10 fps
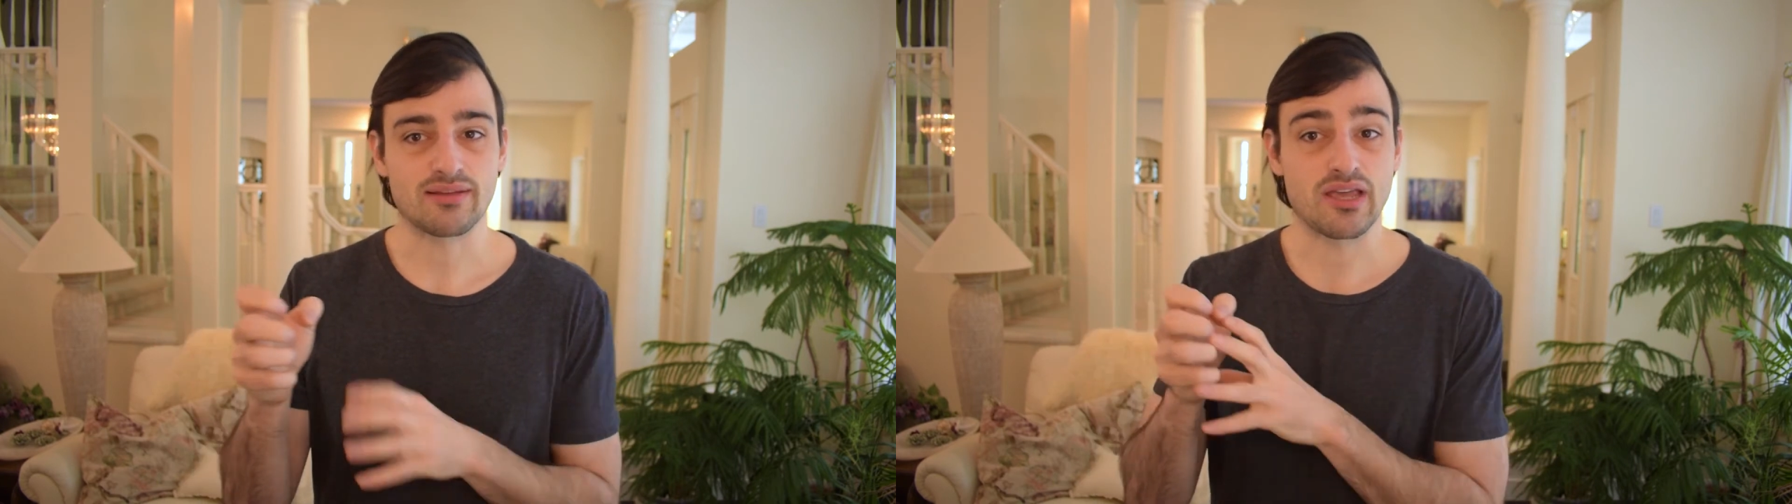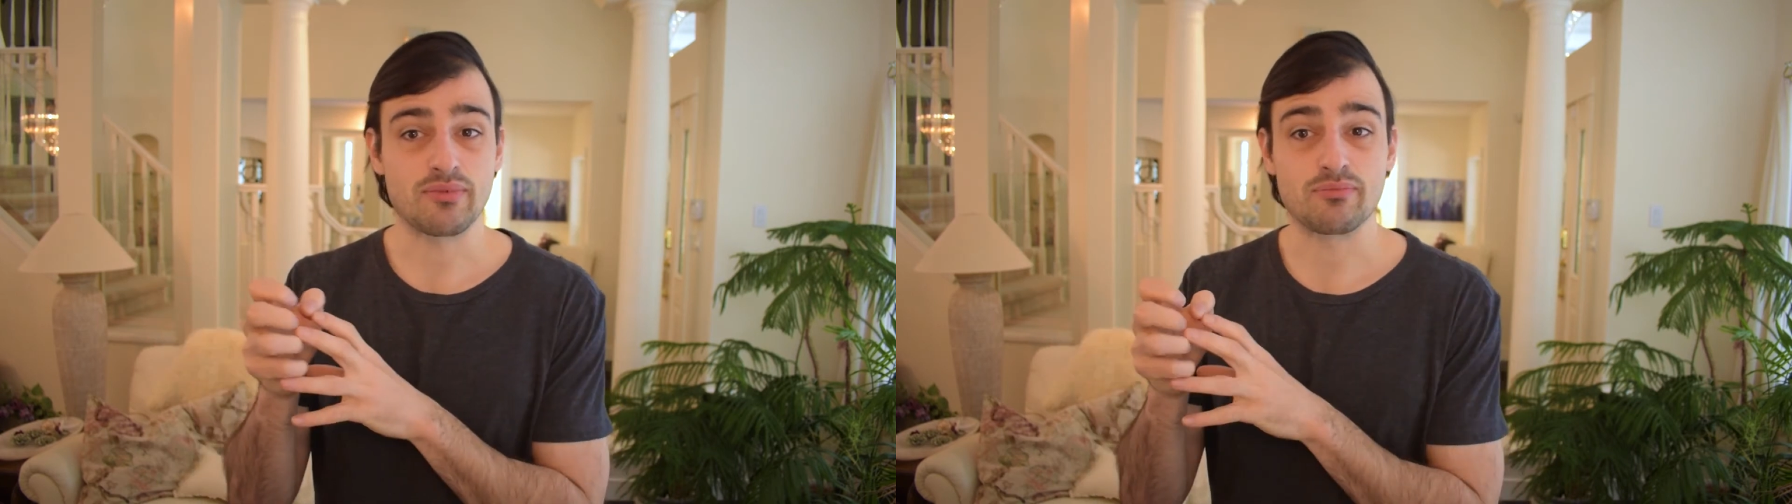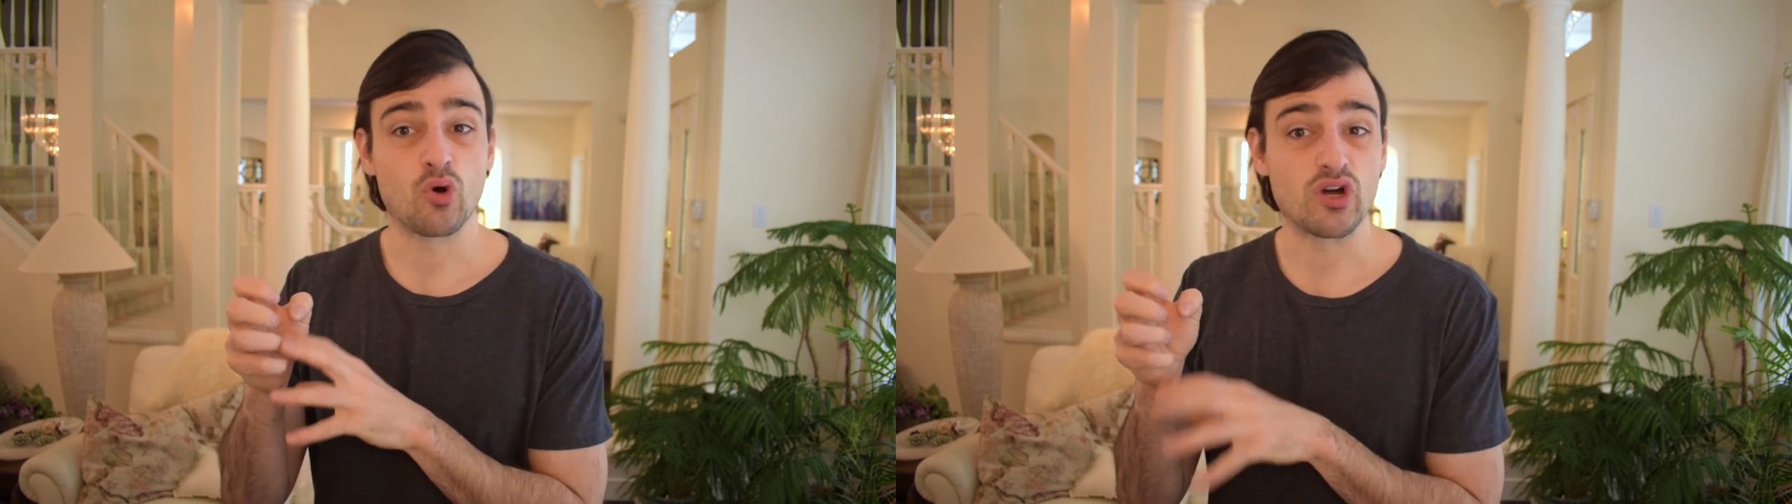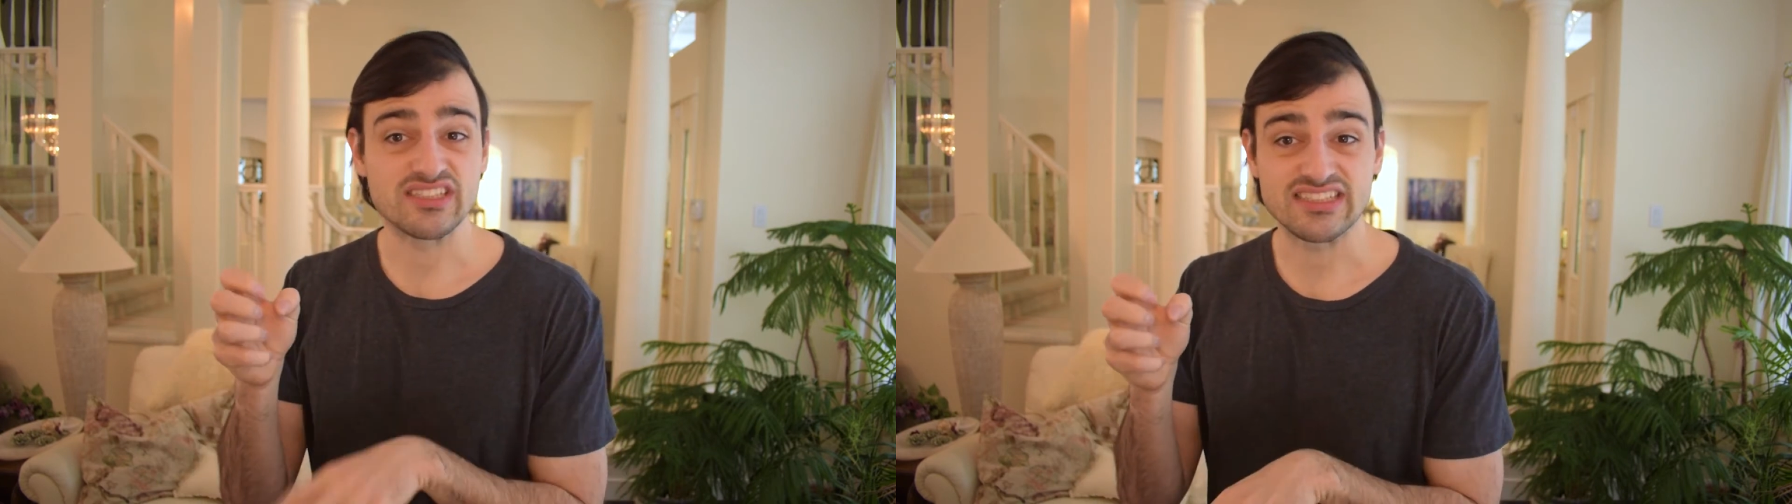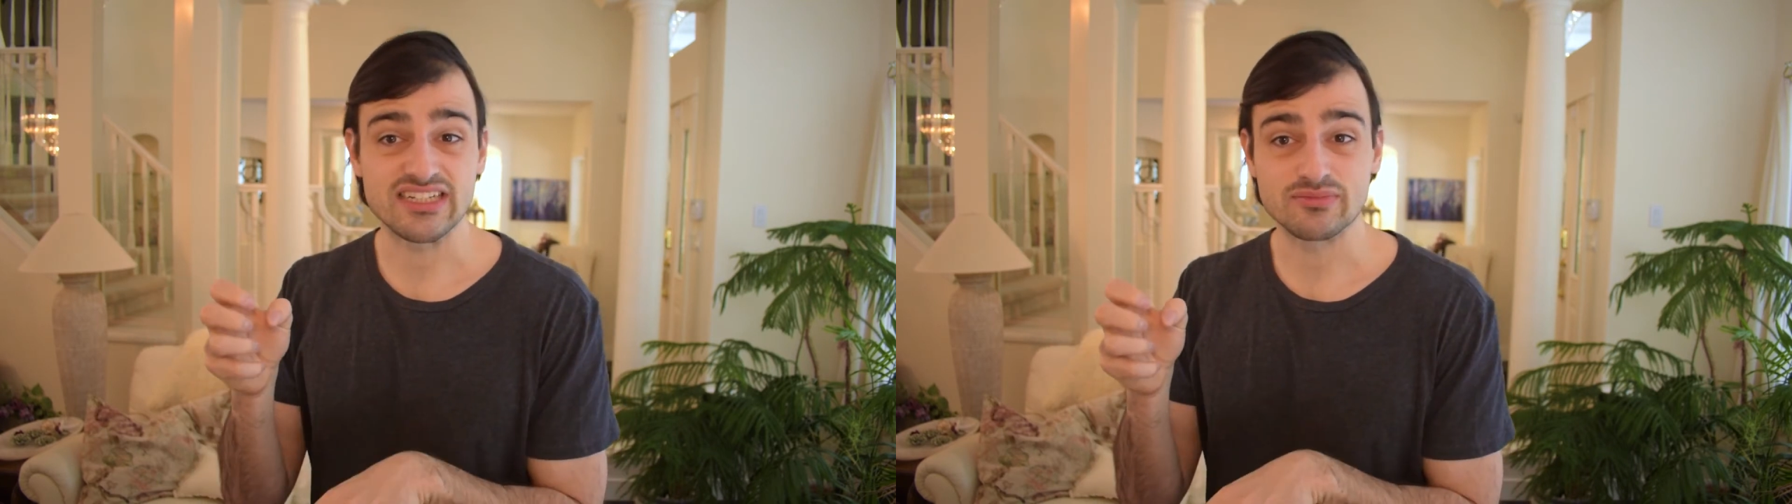like maybe
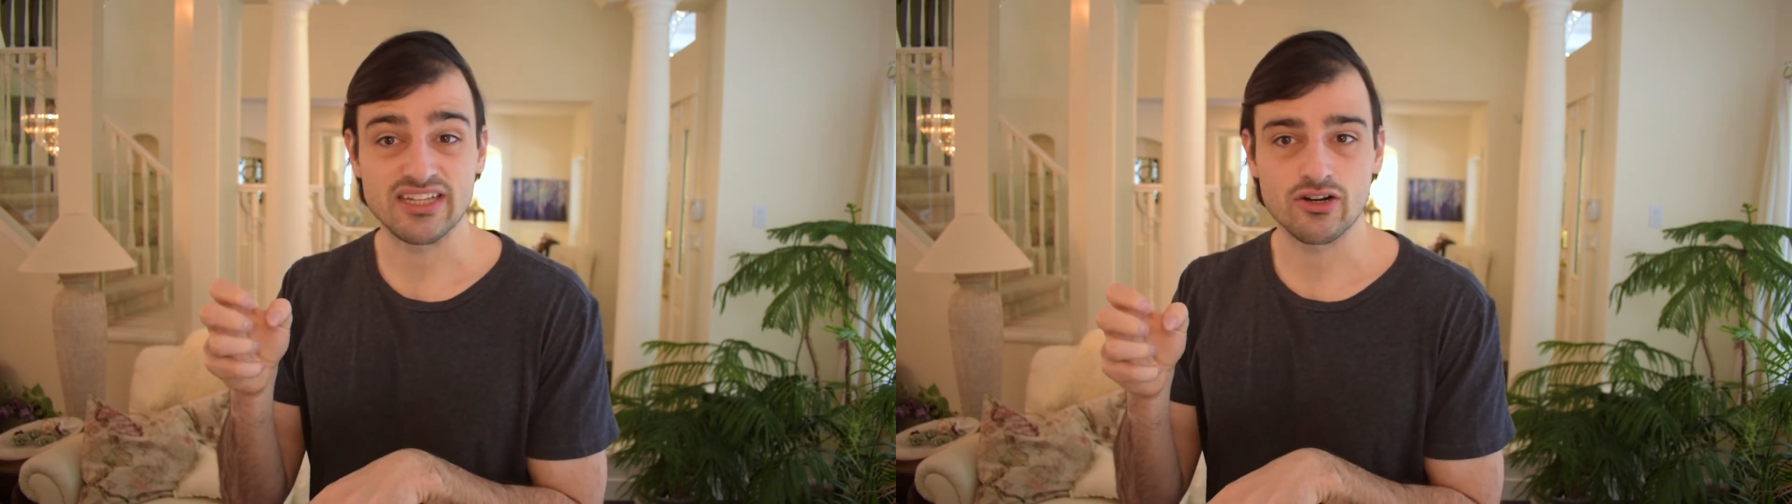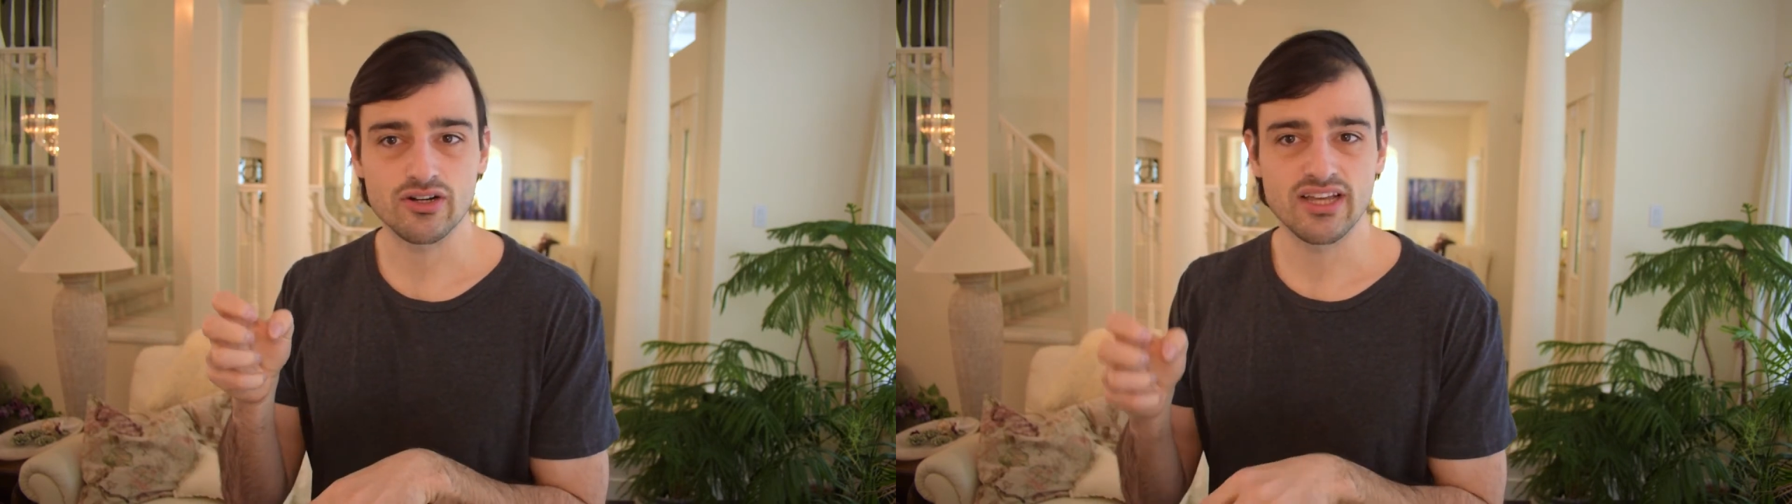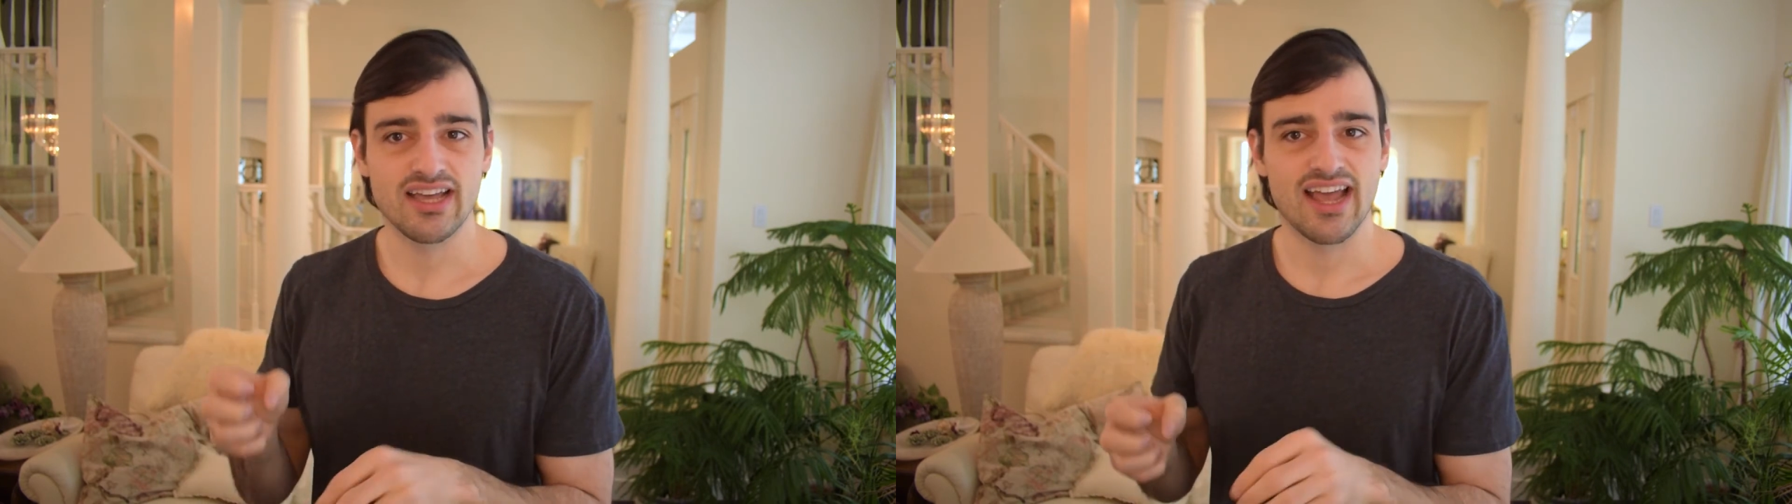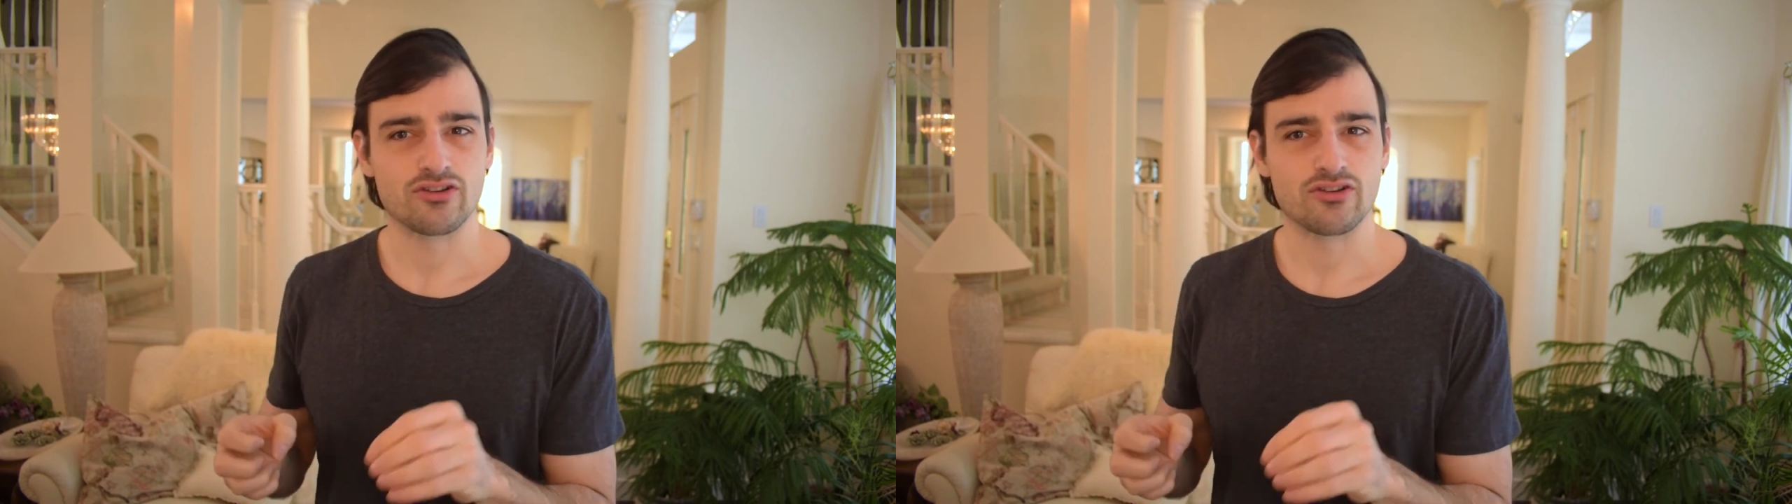poison comes out,